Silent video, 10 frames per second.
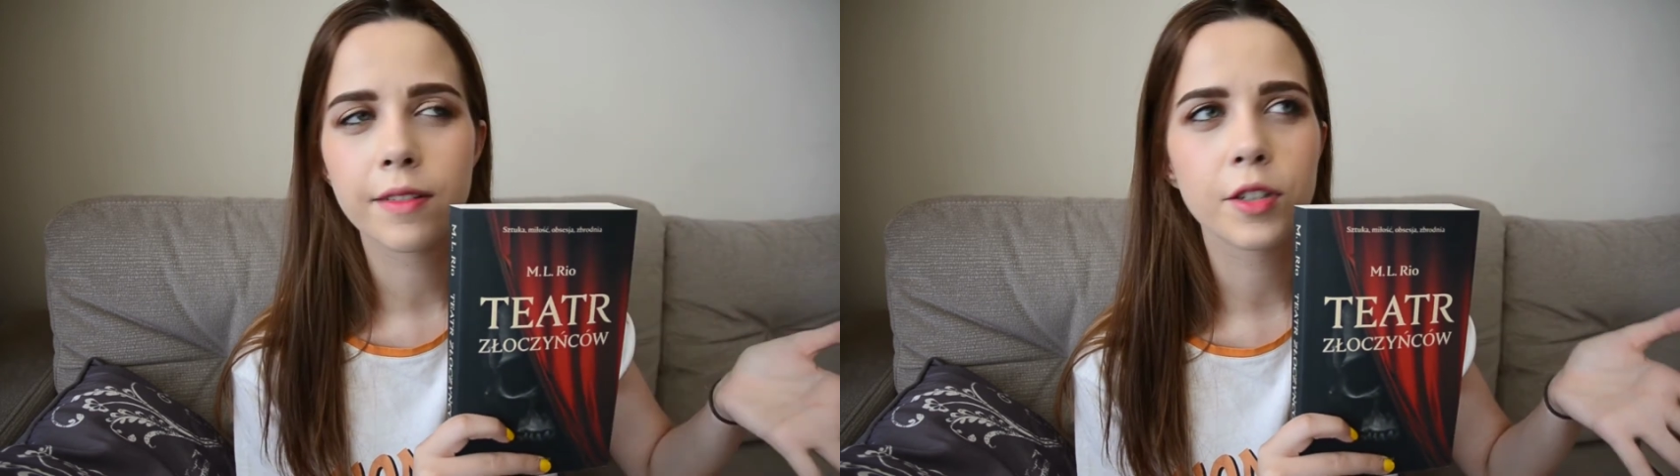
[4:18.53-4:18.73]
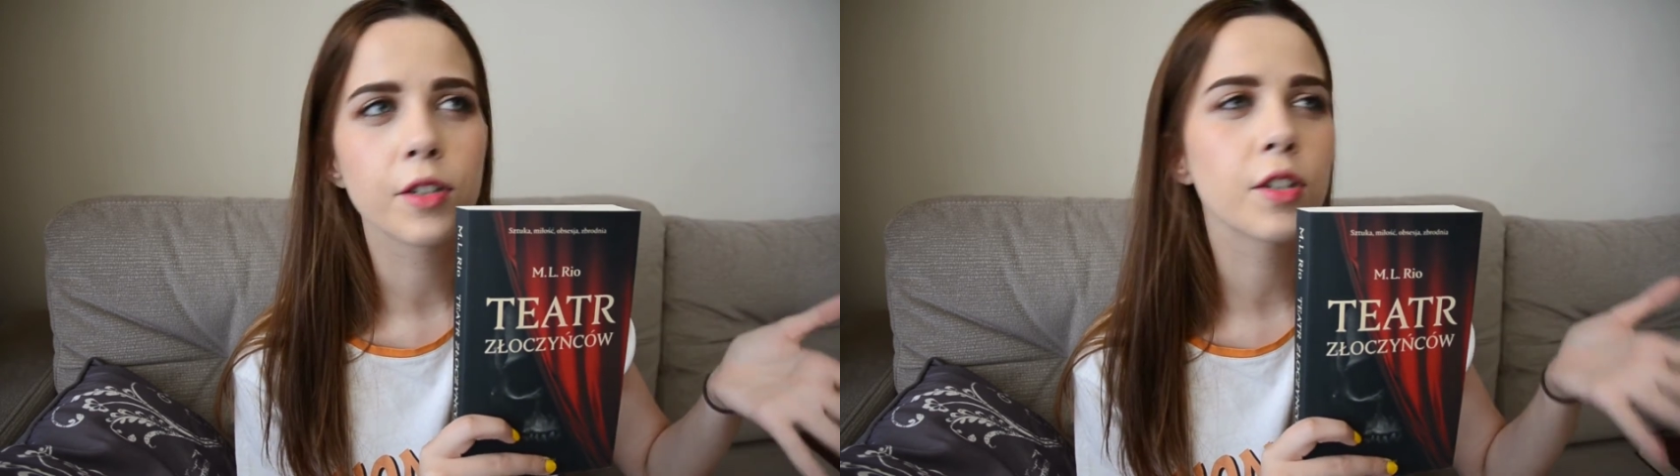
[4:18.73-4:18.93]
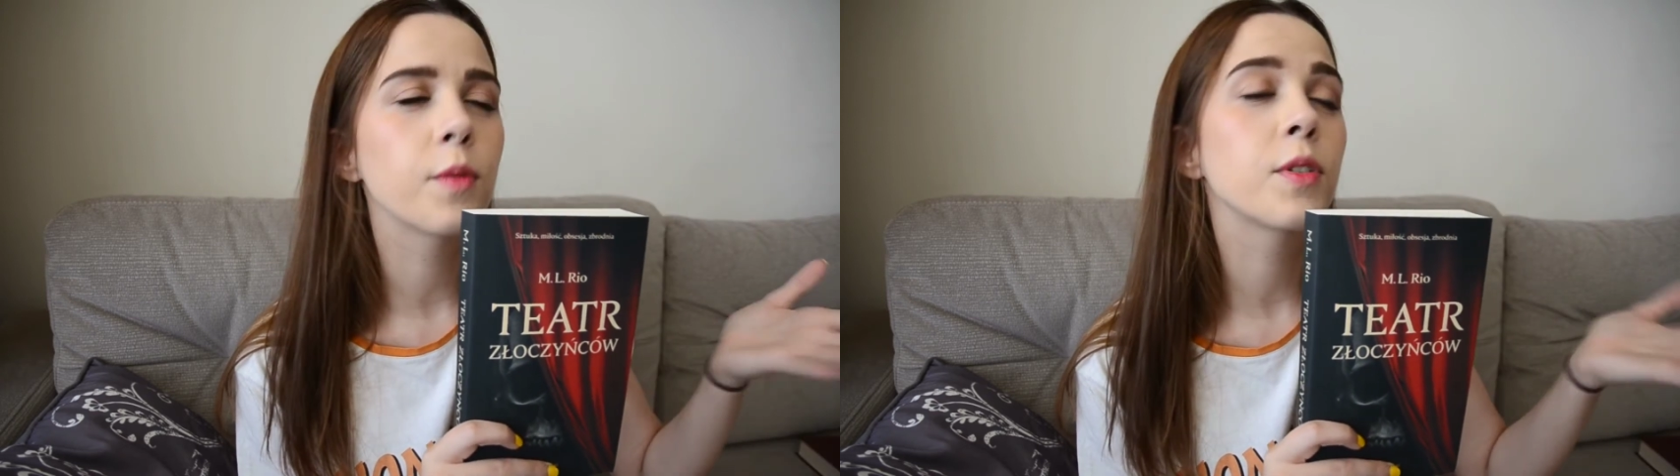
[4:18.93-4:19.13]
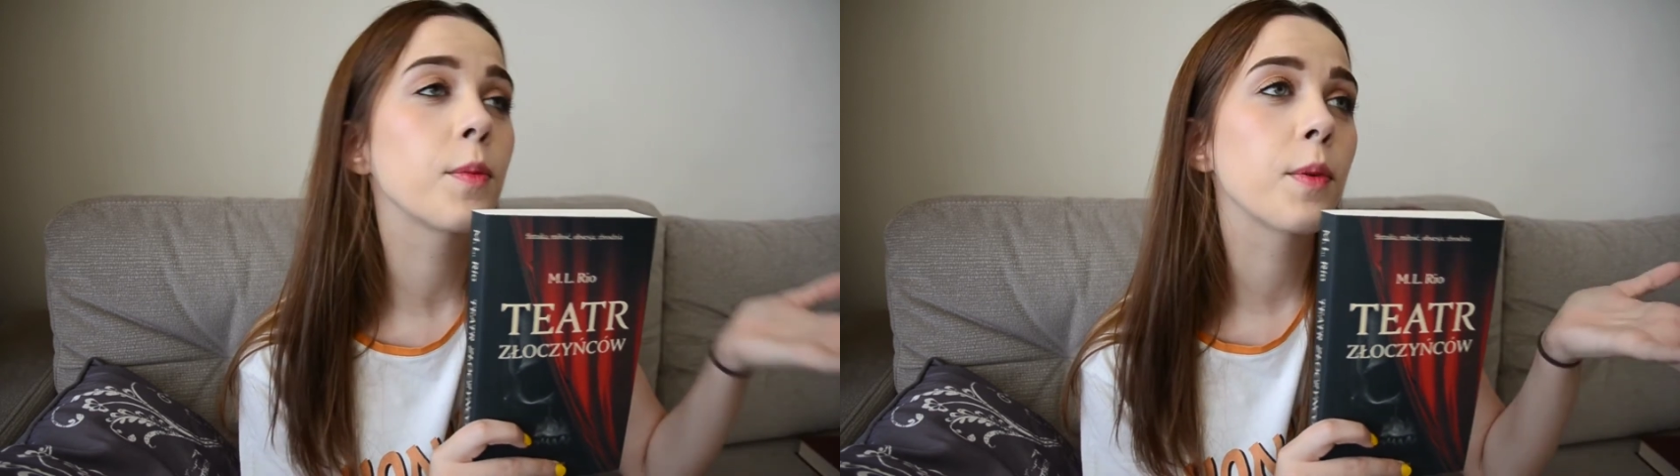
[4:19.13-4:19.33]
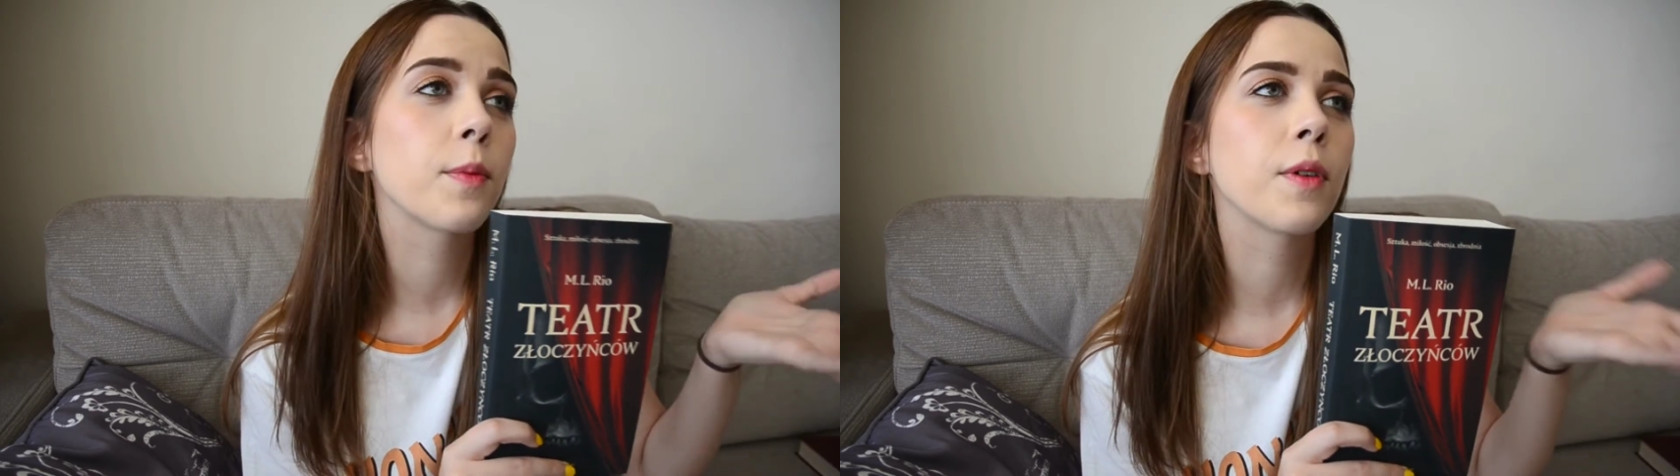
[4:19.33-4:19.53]
Some
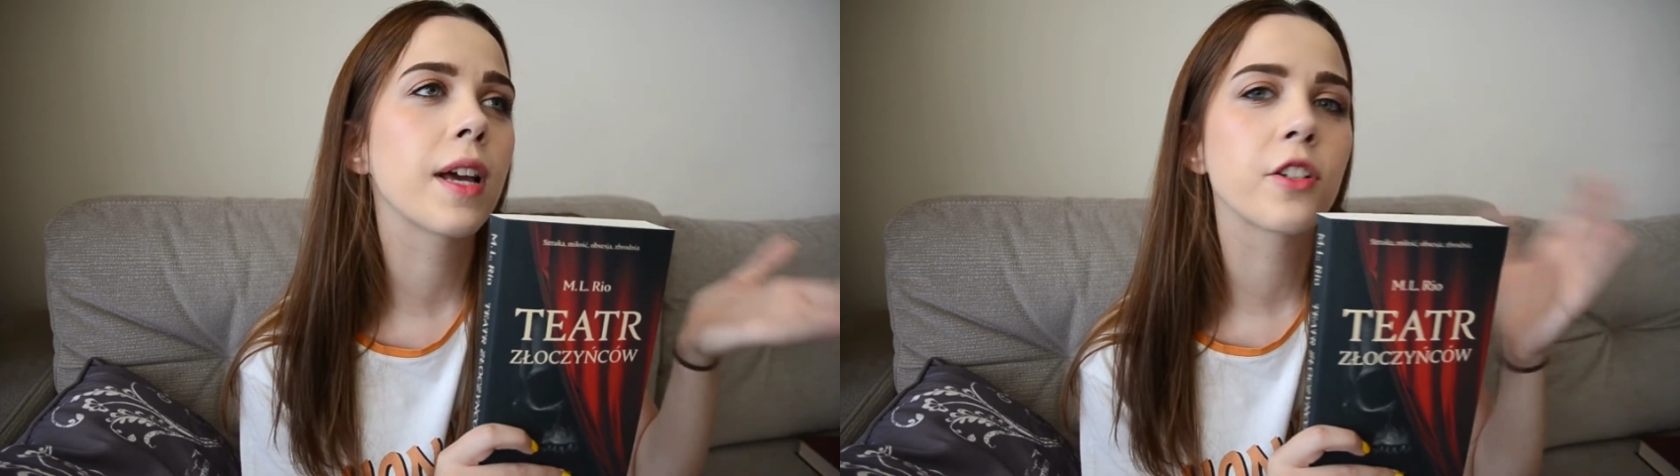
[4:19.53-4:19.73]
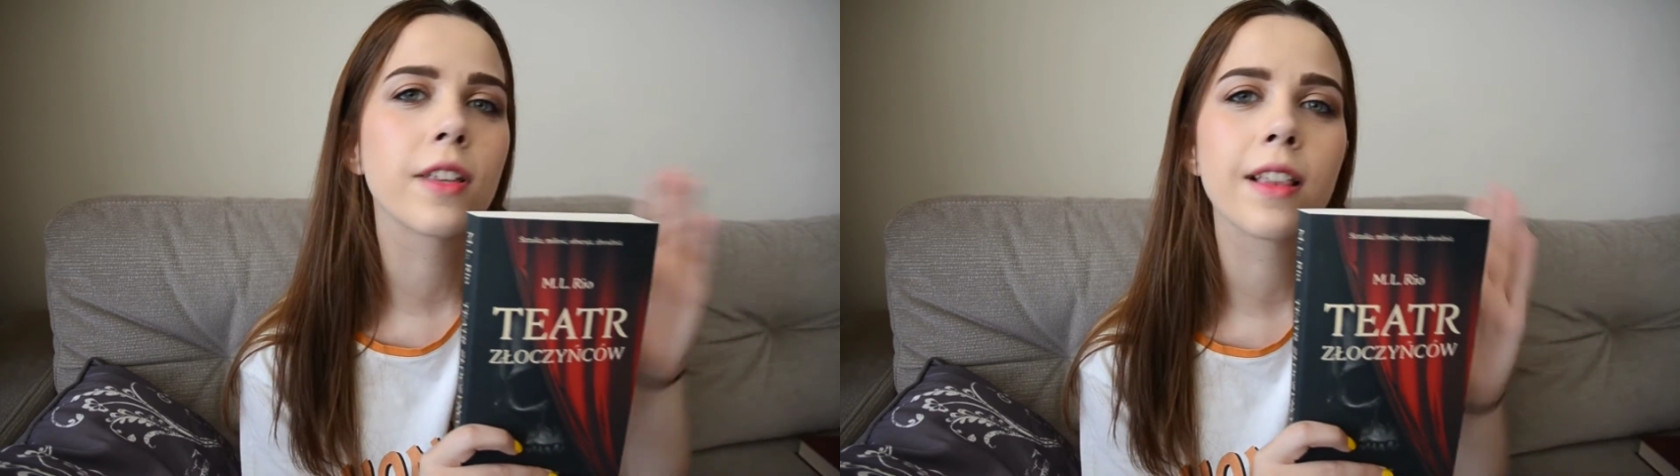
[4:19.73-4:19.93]
people actually